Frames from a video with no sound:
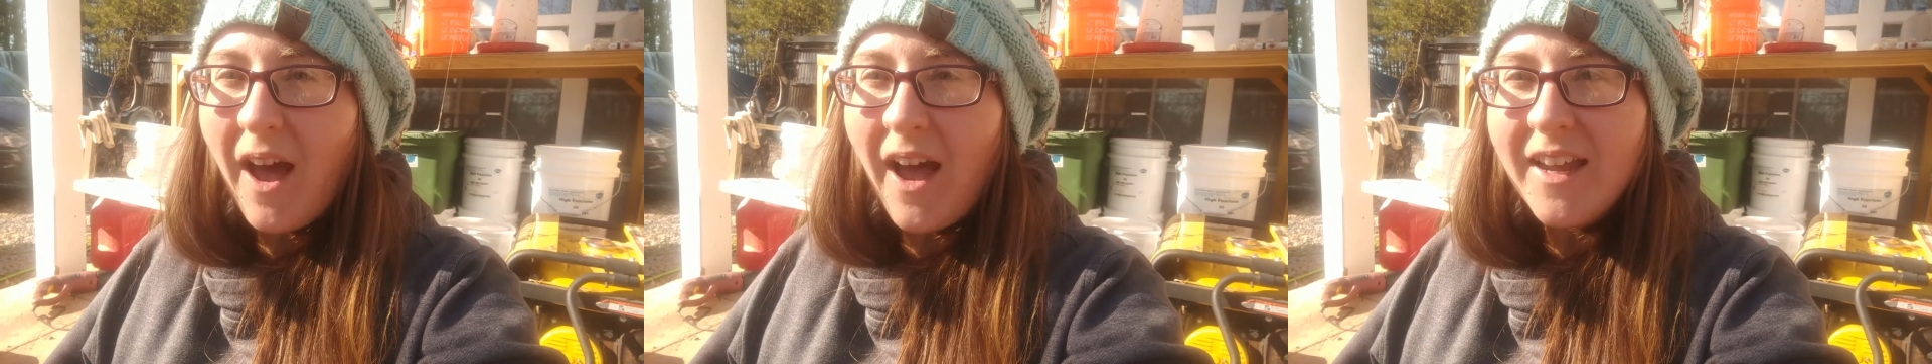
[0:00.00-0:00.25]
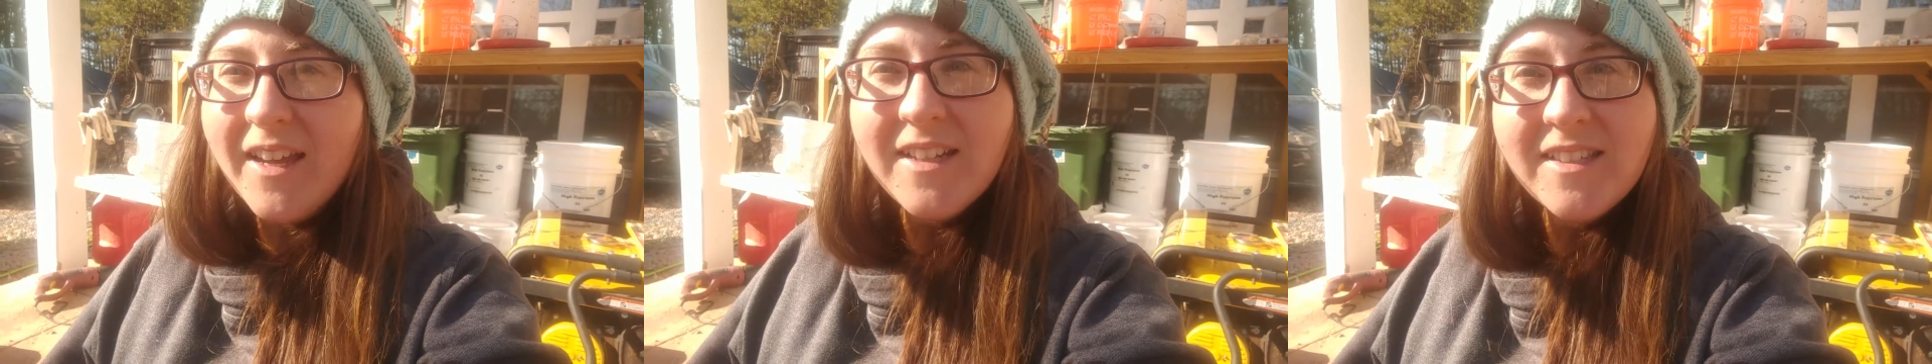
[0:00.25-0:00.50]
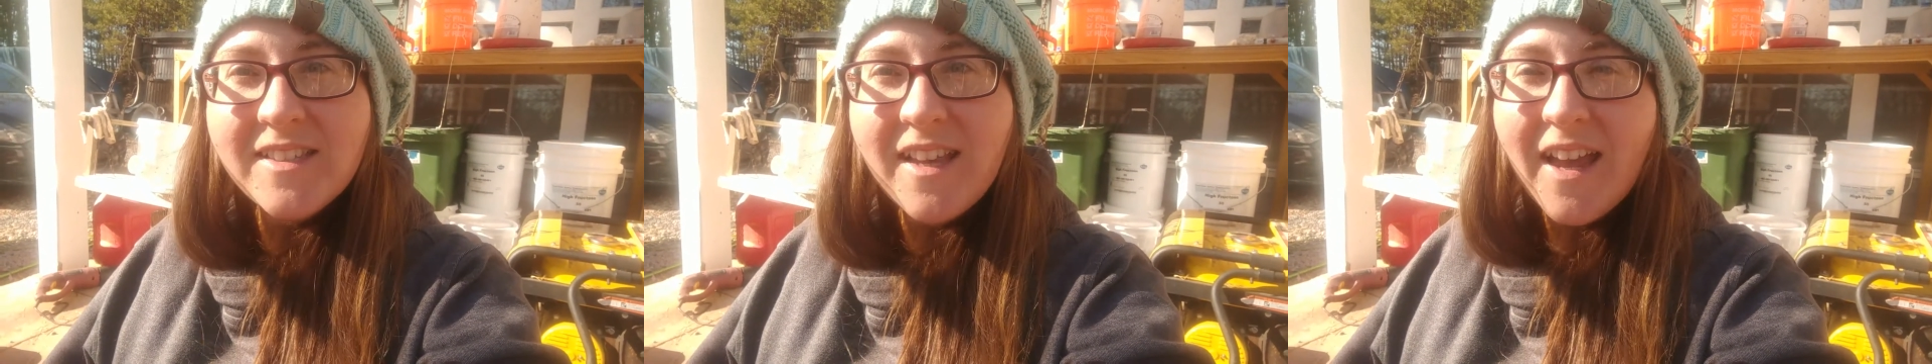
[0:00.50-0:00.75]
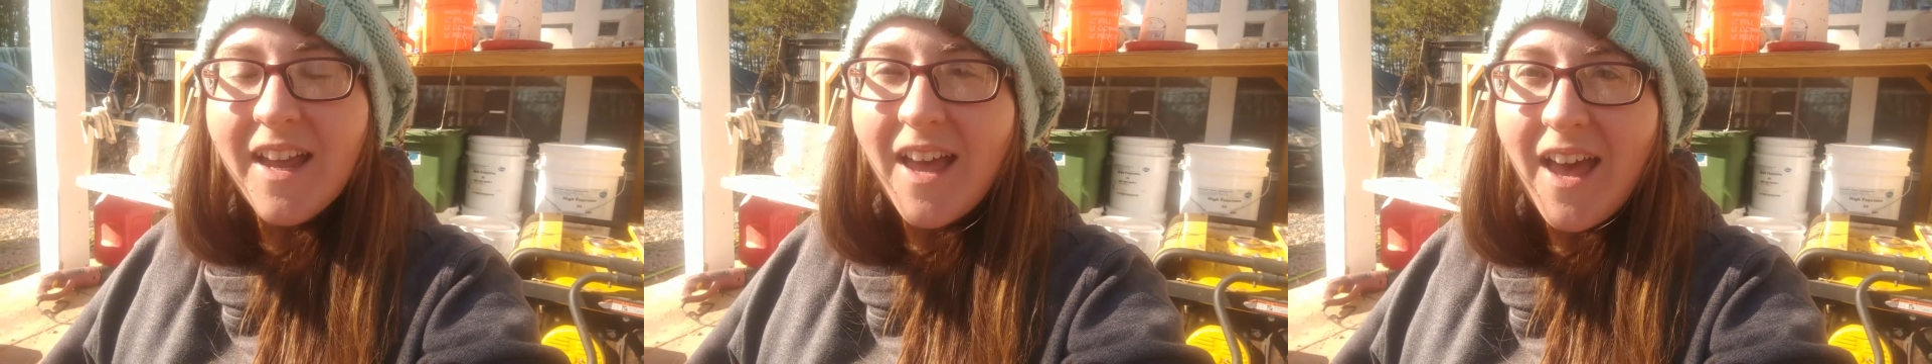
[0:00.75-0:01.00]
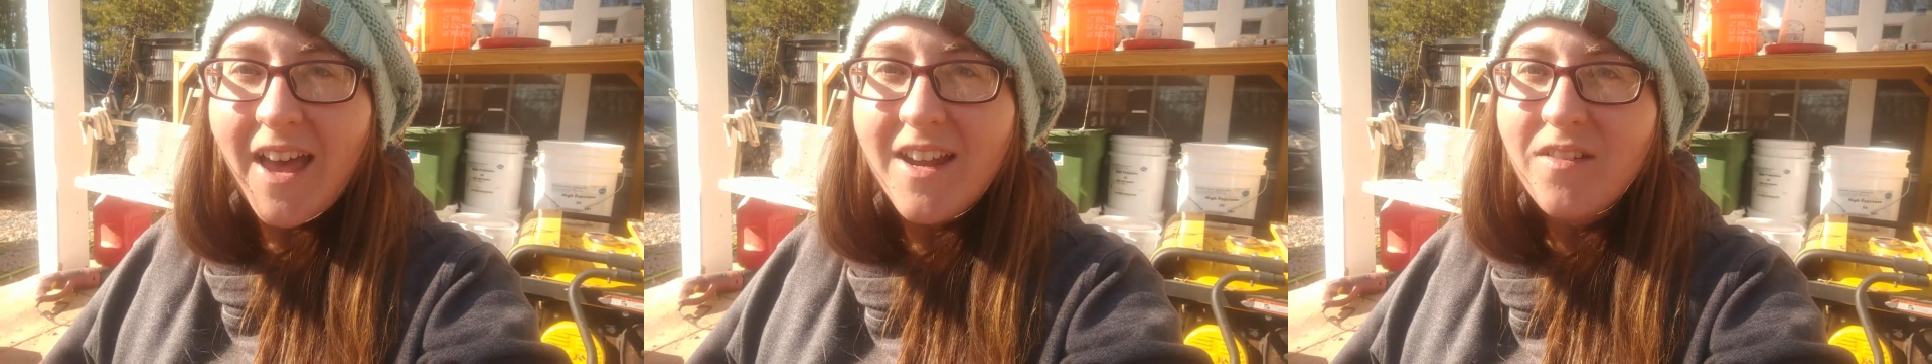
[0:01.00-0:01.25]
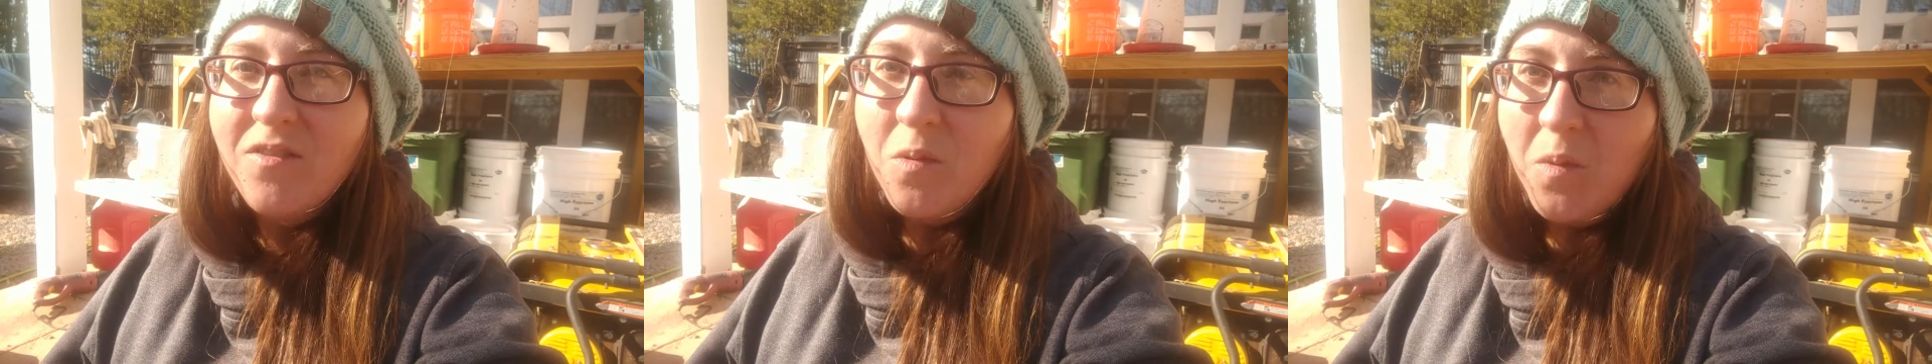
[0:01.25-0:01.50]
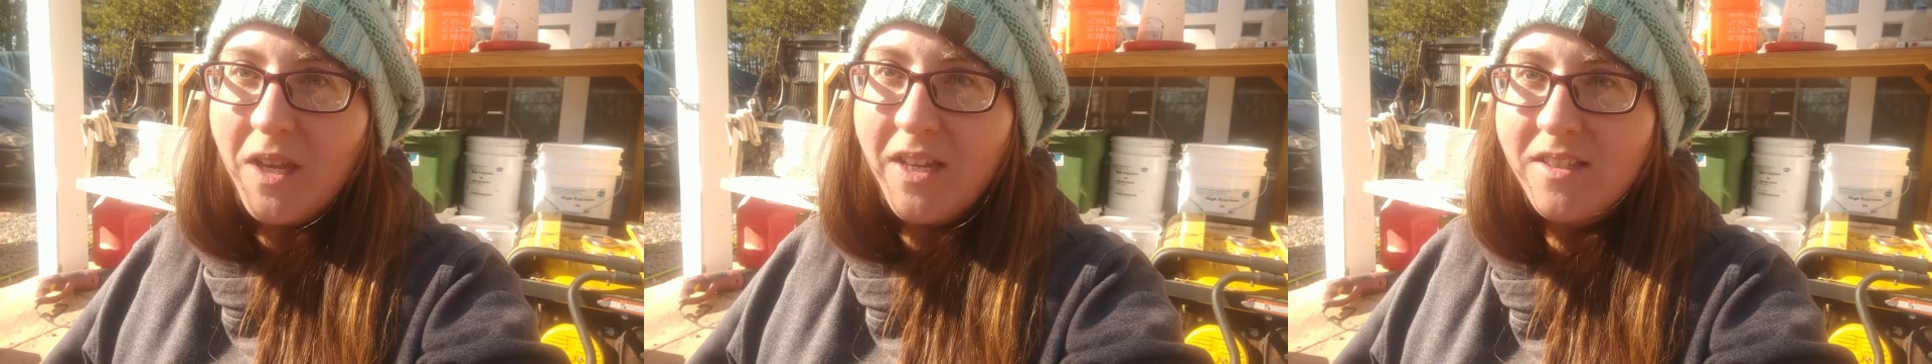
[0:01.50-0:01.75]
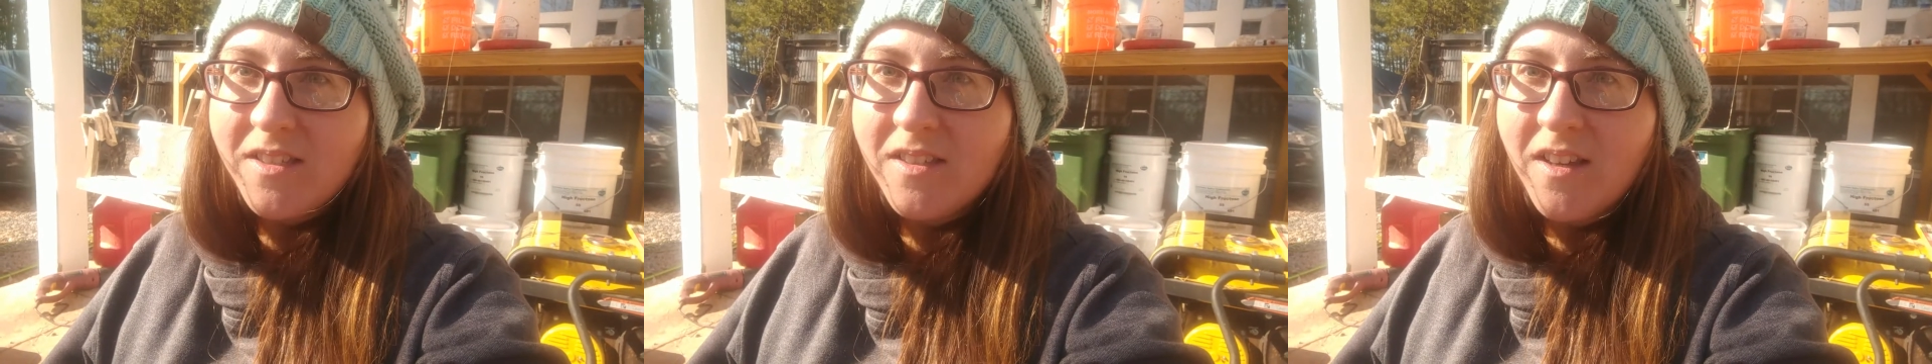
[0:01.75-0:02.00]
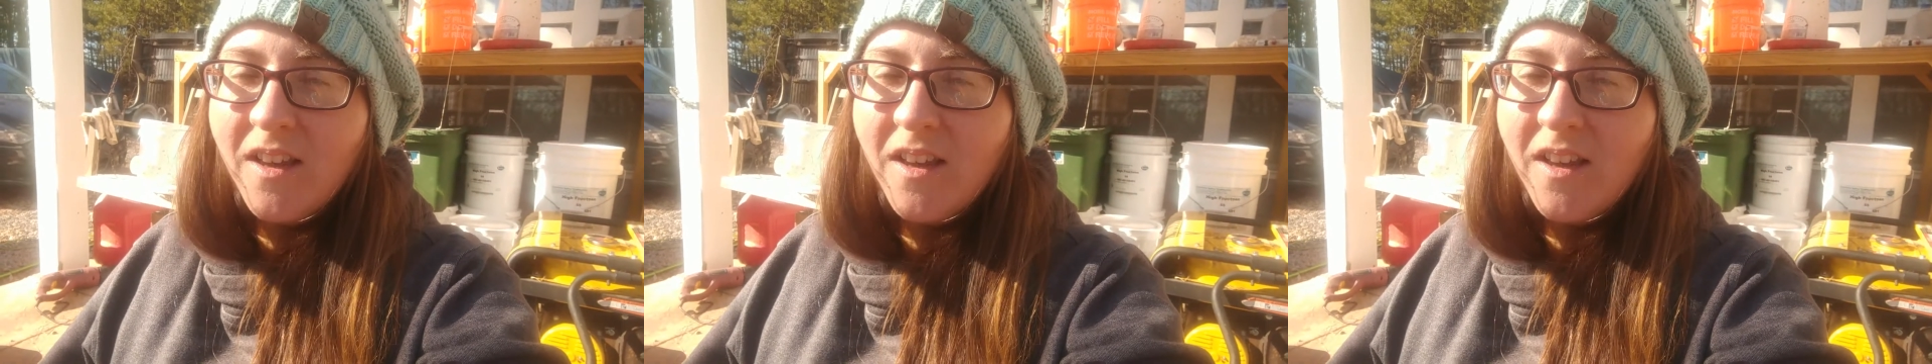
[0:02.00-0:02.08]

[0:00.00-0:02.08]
I can stay ahead of the weeds,